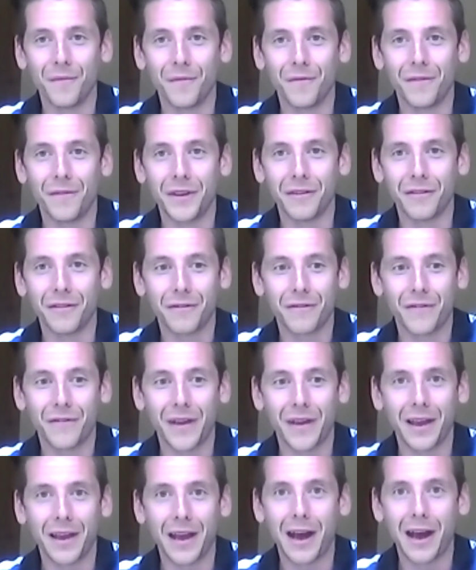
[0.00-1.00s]

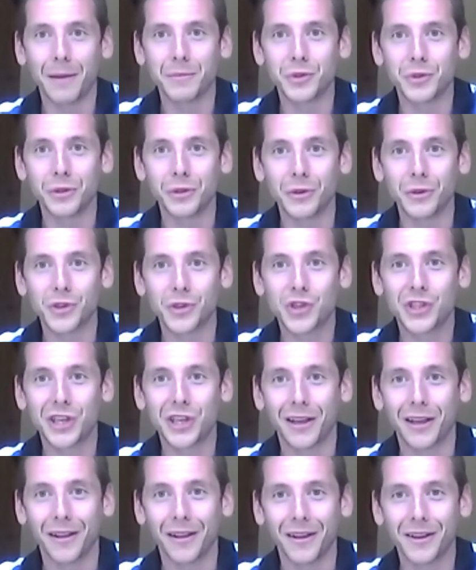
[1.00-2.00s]
They've absolutely got
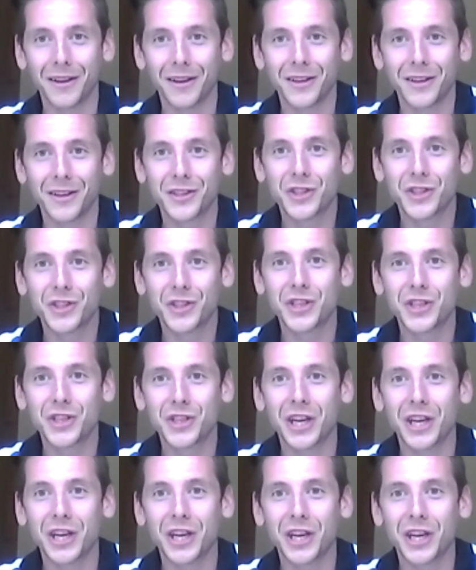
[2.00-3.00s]
sick of my
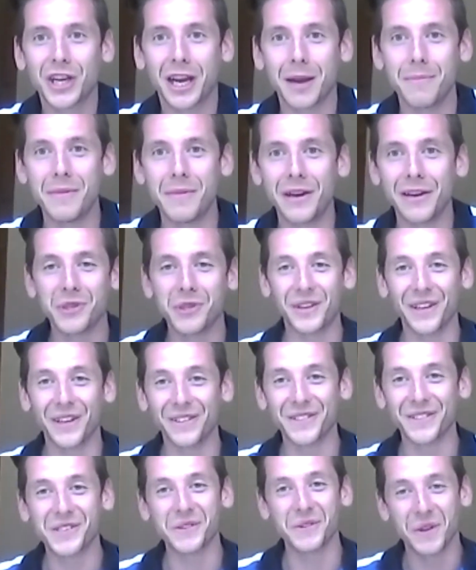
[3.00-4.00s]
voice over this lockdown,
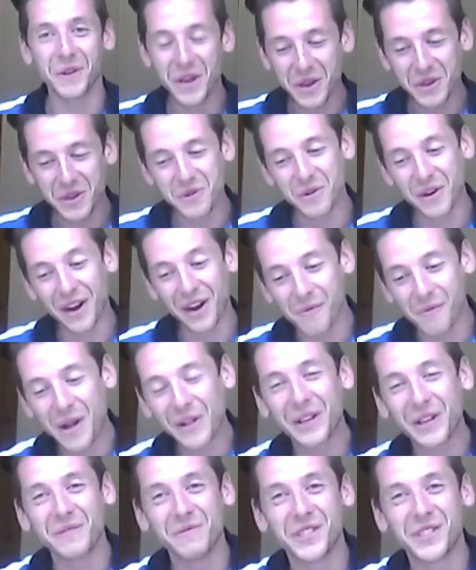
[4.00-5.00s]
so you're a
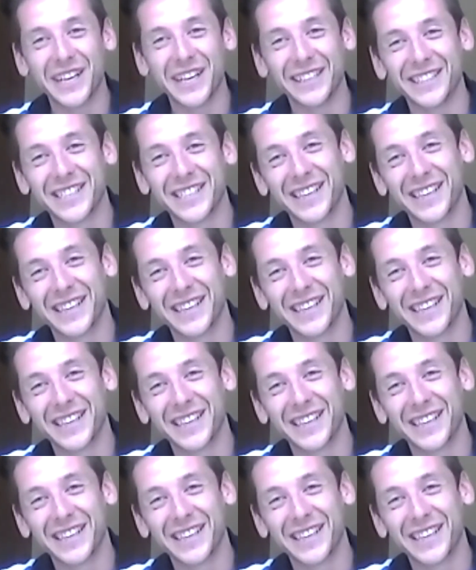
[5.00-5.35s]
welcome change.